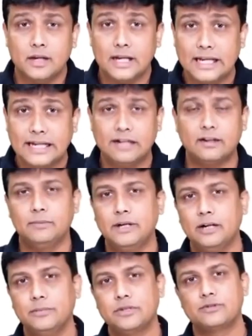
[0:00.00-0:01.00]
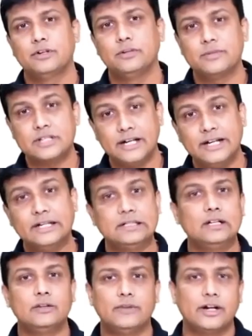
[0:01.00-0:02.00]
Lateral plate mesoderm is in
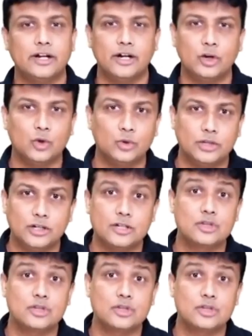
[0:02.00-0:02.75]
turn divided into the